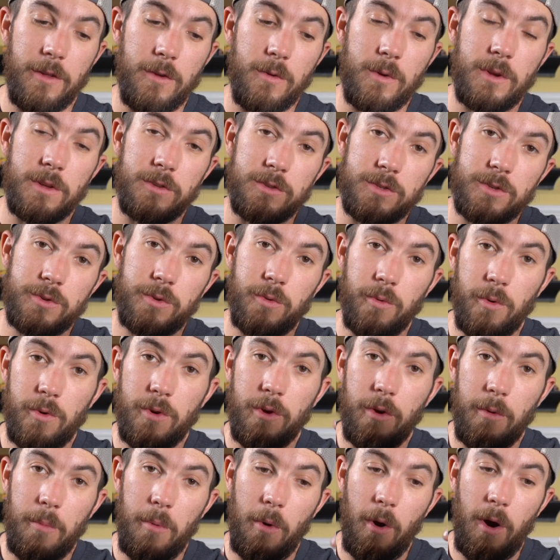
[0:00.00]
you can screw
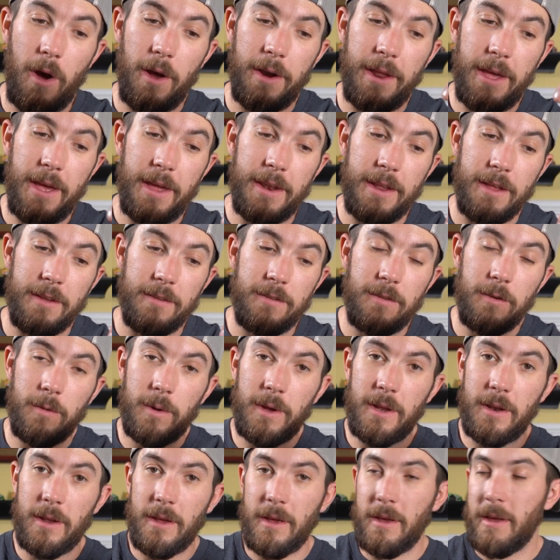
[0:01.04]
your broadhead into
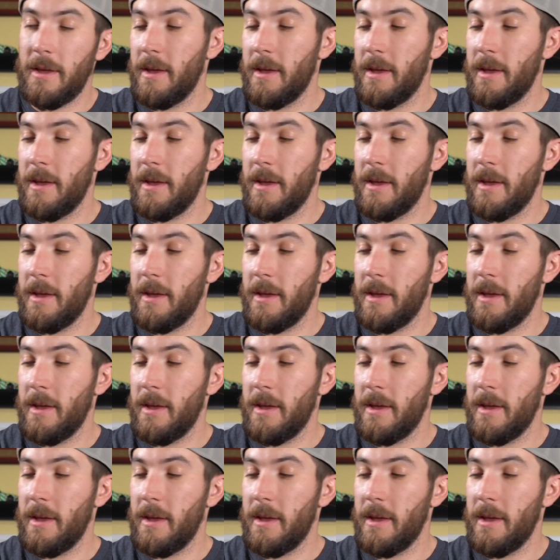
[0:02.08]
it